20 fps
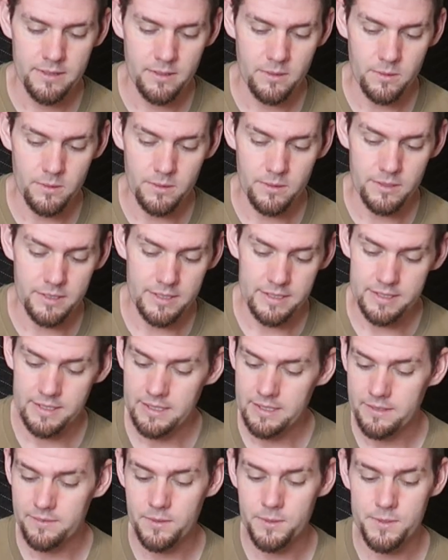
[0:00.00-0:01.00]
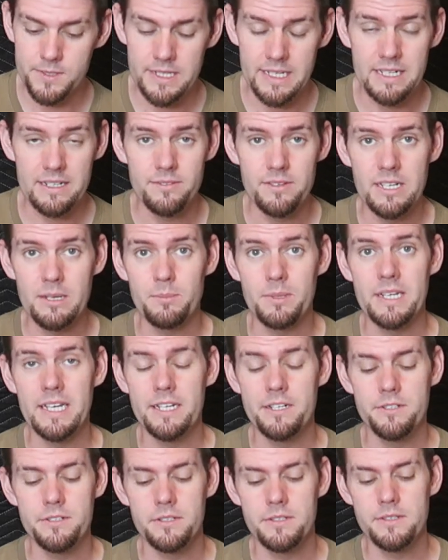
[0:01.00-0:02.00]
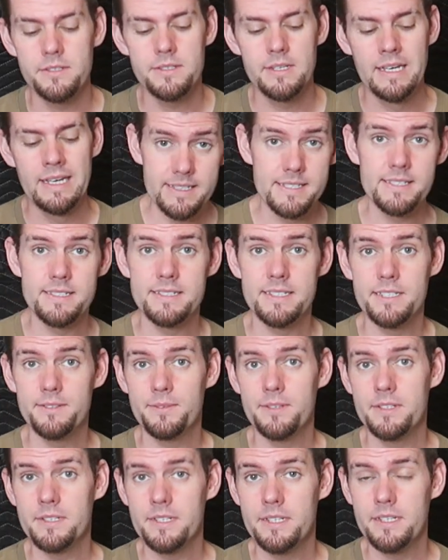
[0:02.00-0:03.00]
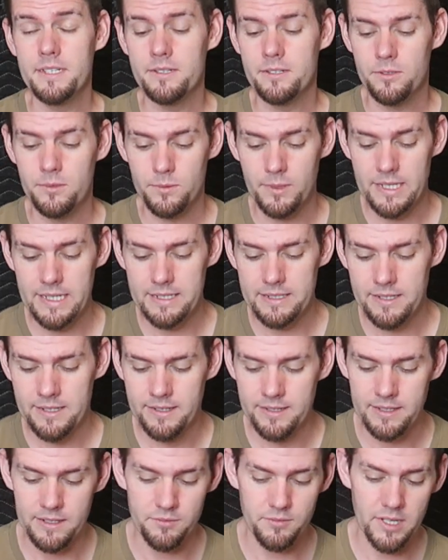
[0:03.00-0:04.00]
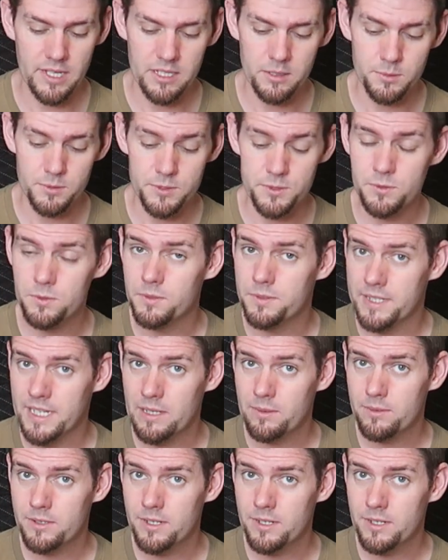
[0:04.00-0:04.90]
or any of those kind of applications, this is definitely a great and valuable tool in that